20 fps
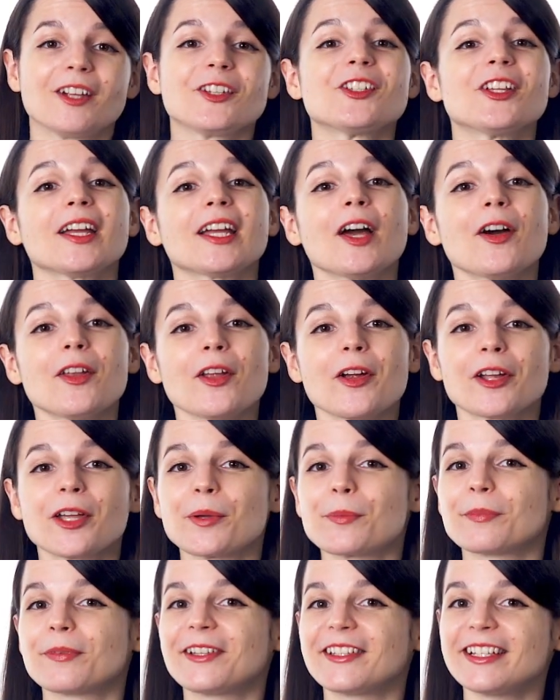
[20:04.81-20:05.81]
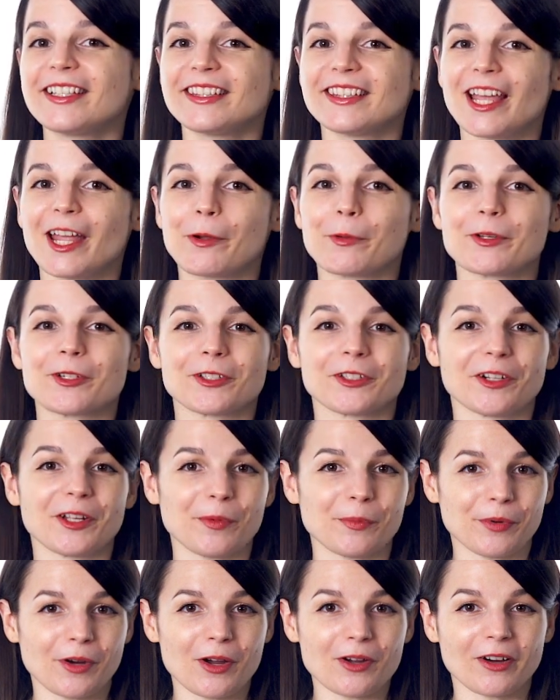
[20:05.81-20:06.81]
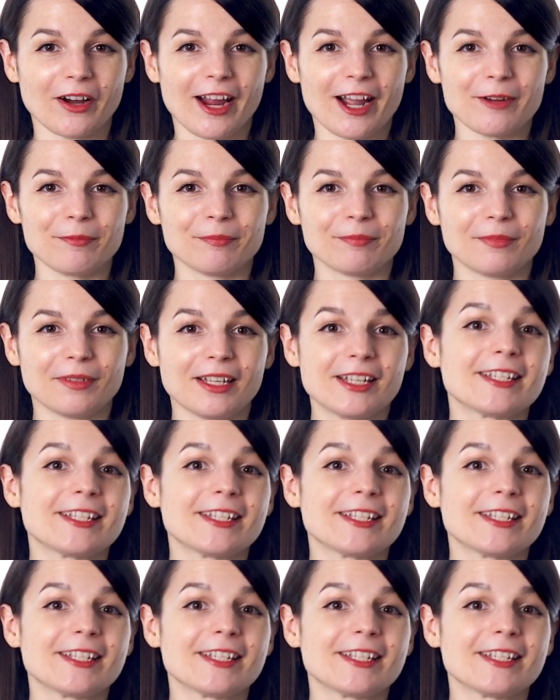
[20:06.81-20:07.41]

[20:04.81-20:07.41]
check out our complete language learning program.